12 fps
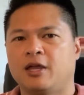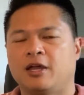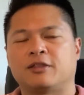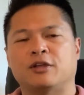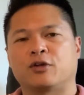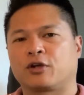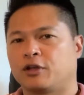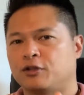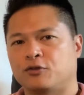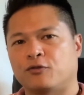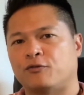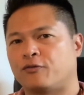then you're going to
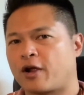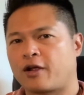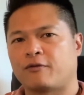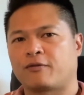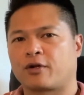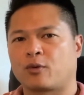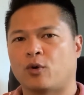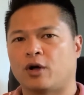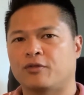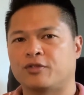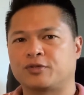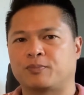do very, very well
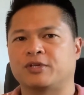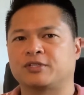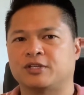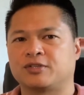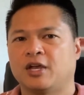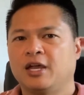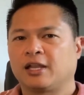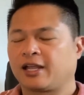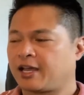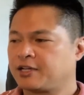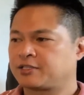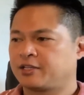in this business. Like
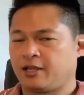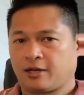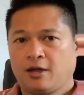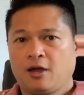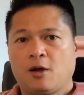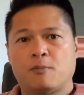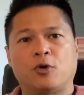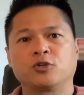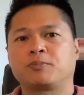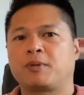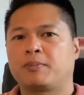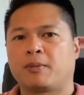I said, most
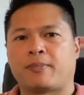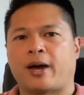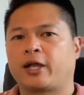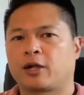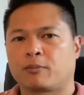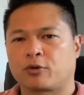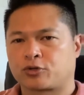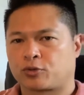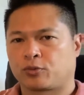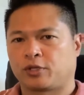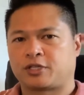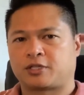people buy commercial
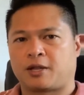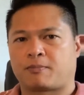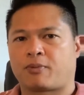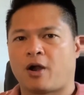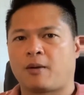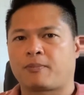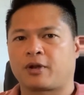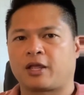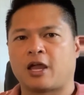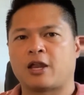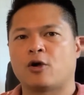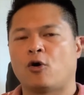real estate property
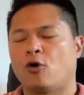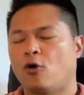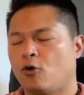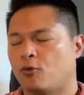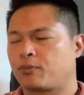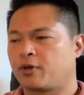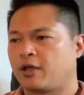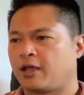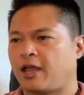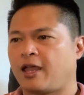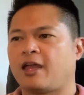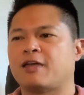and
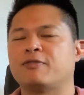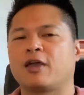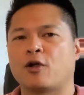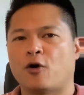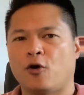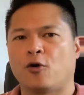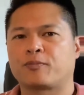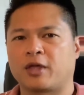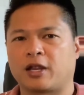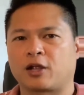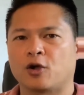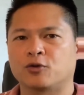they hope that
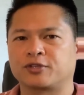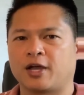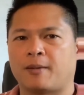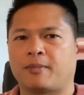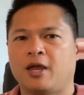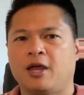it goes up.